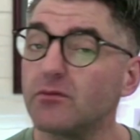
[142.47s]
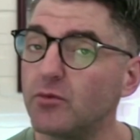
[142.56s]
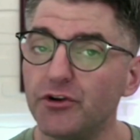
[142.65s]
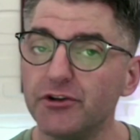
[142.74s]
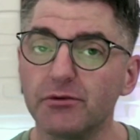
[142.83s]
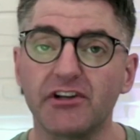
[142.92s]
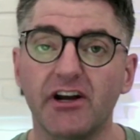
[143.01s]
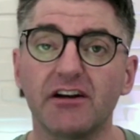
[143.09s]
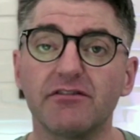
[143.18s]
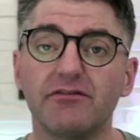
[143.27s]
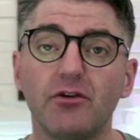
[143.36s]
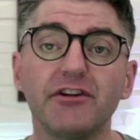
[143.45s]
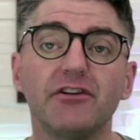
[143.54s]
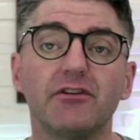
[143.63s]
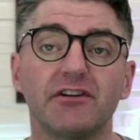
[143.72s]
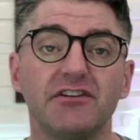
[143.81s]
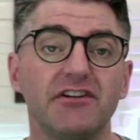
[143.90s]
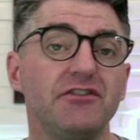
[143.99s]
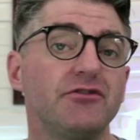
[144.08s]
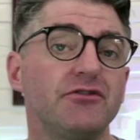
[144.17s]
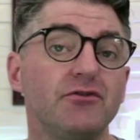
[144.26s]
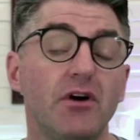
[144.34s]
Will you retire fully or
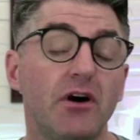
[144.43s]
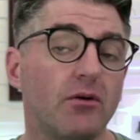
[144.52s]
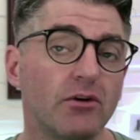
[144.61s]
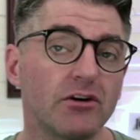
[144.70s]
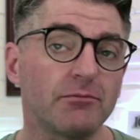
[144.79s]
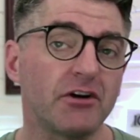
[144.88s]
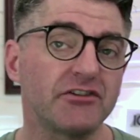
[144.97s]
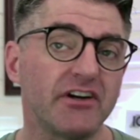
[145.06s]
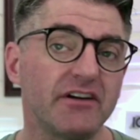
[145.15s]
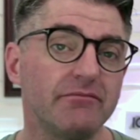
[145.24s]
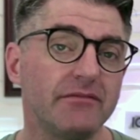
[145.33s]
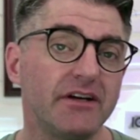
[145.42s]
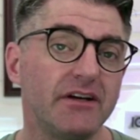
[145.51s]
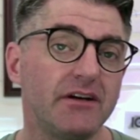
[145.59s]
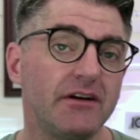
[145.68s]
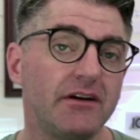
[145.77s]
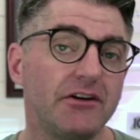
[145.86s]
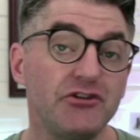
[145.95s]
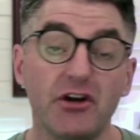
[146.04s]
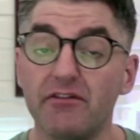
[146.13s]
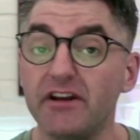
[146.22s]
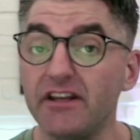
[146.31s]
continue to work part-time? Do
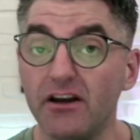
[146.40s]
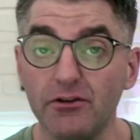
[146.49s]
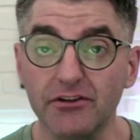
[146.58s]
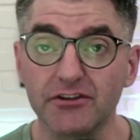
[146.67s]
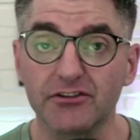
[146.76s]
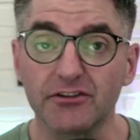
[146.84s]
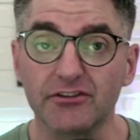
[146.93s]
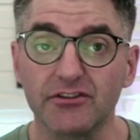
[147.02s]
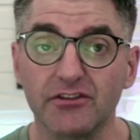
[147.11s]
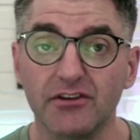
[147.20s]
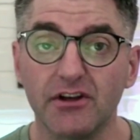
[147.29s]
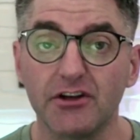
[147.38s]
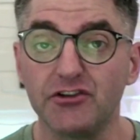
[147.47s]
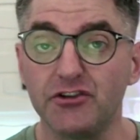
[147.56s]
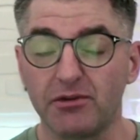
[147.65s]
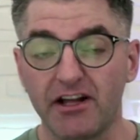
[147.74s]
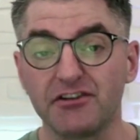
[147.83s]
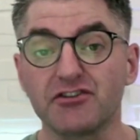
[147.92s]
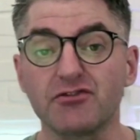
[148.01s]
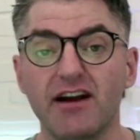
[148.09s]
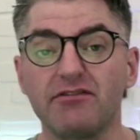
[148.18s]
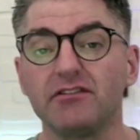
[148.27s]
you have any health concerns? Do you plan to
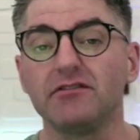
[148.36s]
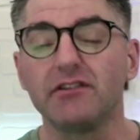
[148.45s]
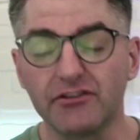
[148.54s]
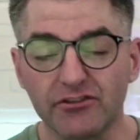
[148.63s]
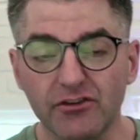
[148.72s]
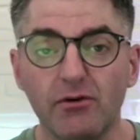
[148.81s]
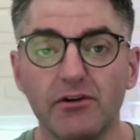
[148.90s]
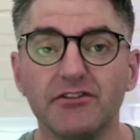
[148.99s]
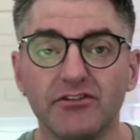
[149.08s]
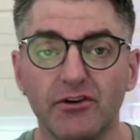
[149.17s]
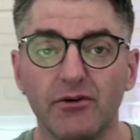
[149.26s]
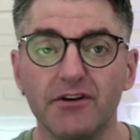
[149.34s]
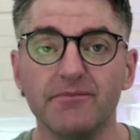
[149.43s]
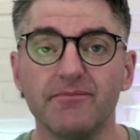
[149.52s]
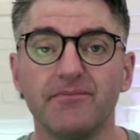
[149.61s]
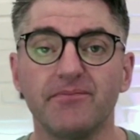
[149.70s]
travel? And so on and so on.